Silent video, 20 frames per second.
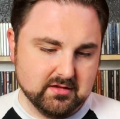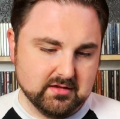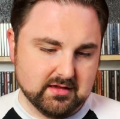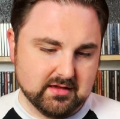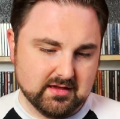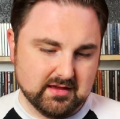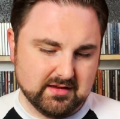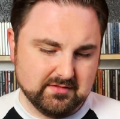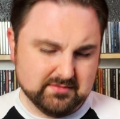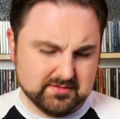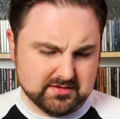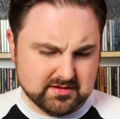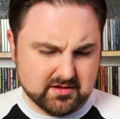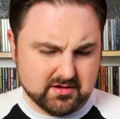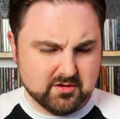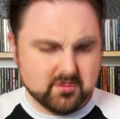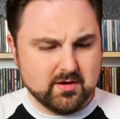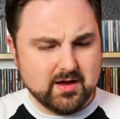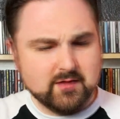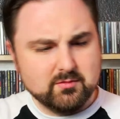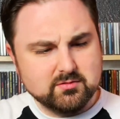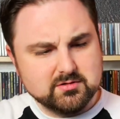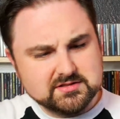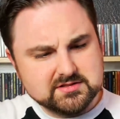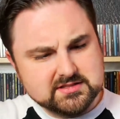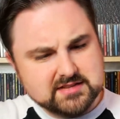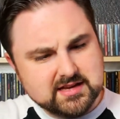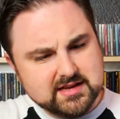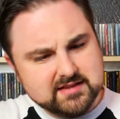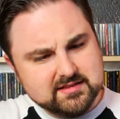Even though I will
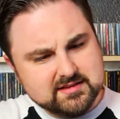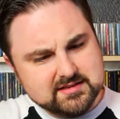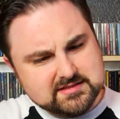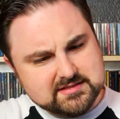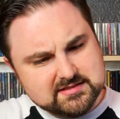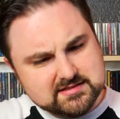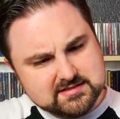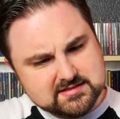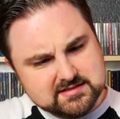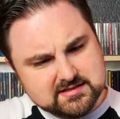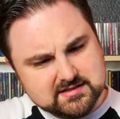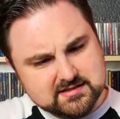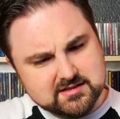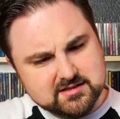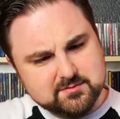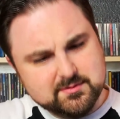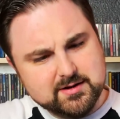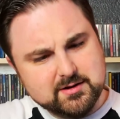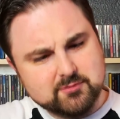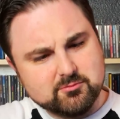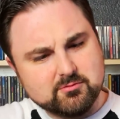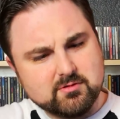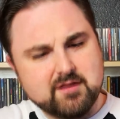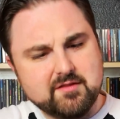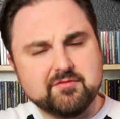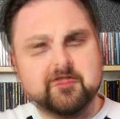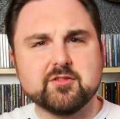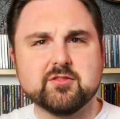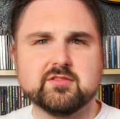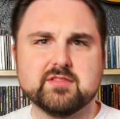say this is a little bit
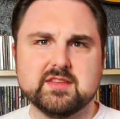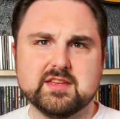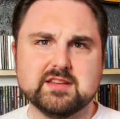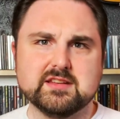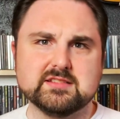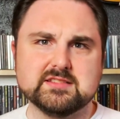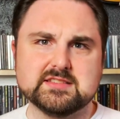rougher than,